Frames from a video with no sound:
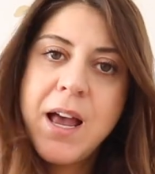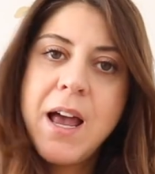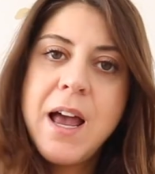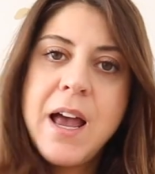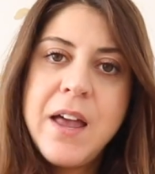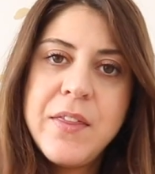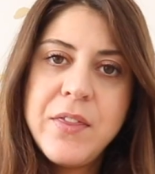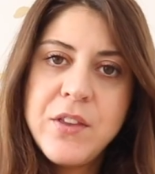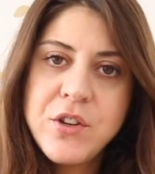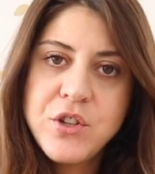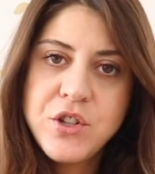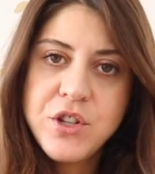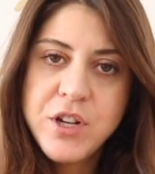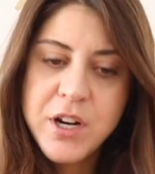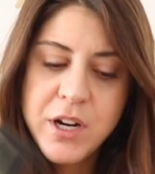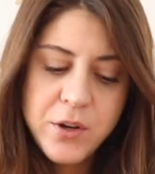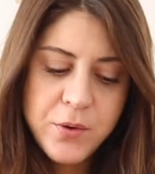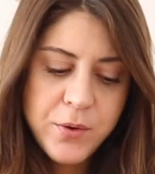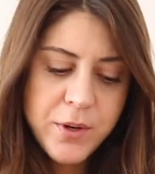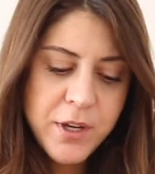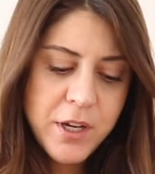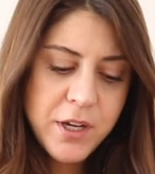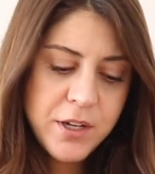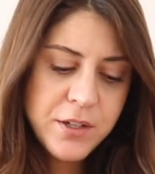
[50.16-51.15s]
and the
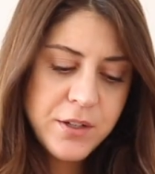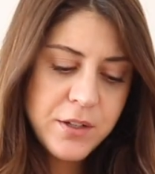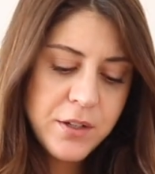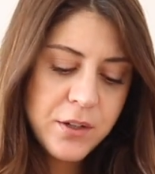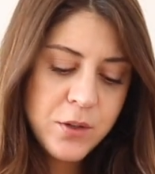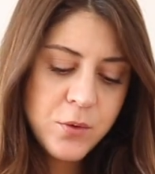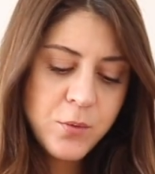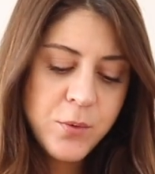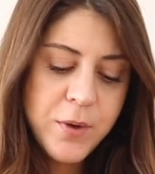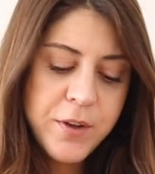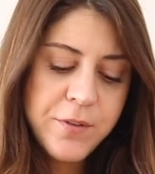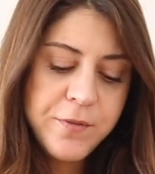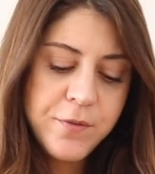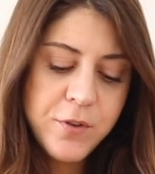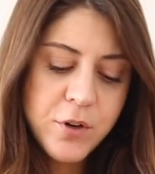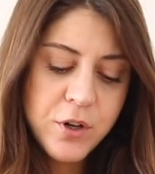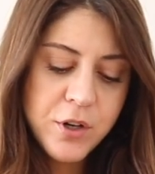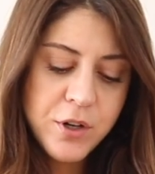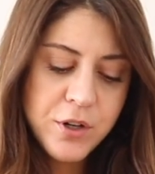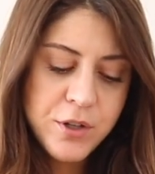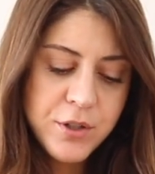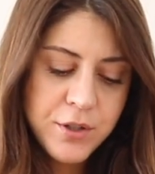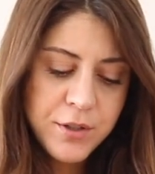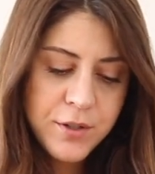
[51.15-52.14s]
Chariot
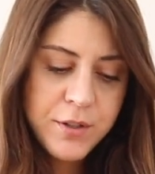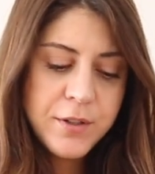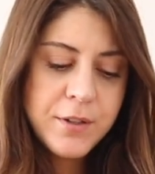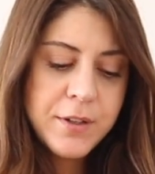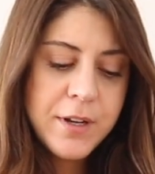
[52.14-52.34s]
reversed.